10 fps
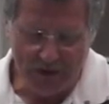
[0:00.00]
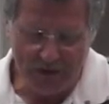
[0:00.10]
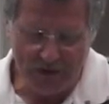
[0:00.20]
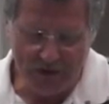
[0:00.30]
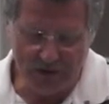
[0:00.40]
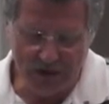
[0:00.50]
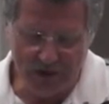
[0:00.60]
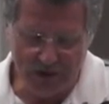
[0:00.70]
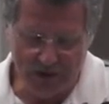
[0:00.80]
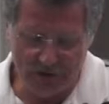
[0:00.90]
is that
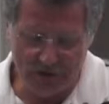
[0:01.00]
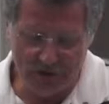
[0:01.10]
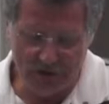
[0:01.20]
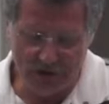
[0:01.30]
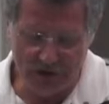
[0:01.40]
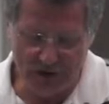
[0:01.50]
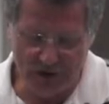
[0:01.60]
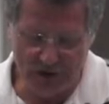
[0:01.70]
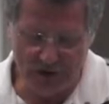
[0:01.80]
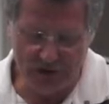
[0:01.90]
that kind of
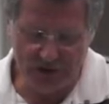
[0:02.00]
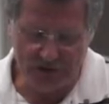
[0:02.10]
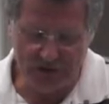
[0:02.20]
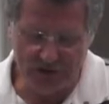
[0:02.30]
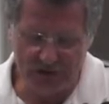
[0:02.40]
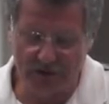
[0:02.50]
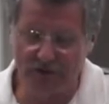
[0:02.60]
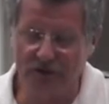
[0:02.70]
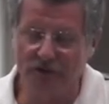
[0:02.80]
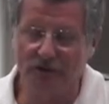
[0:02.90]
interaction results in
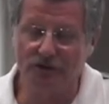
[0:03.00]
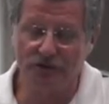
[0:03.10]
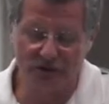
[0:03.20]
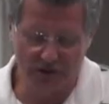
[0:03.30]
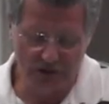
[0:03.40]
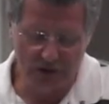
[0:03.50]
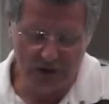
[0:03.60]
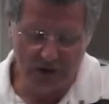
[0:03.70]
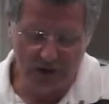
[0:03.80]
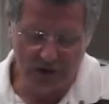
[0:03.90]
a synergistic
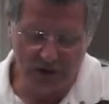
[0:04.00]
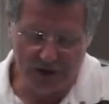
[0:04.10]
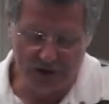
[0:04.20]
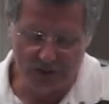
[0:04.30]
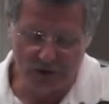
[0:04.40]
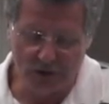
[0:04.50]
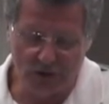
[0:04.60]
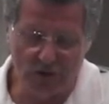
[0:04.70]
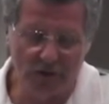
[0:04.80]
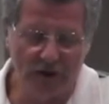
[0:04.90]
enhancement
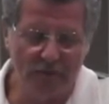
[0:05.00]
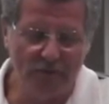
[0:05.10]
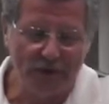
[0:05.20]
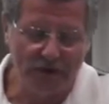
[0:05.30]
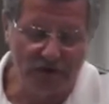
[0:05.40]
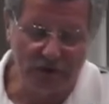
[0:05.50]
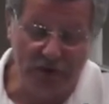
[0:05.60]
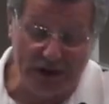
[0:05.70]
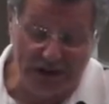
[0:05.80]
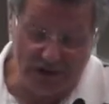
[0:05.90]
of
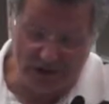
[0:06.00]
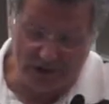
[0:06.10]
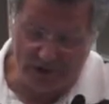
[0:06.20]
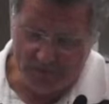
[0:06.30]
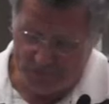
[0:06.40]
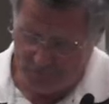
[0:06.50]
surfactancy.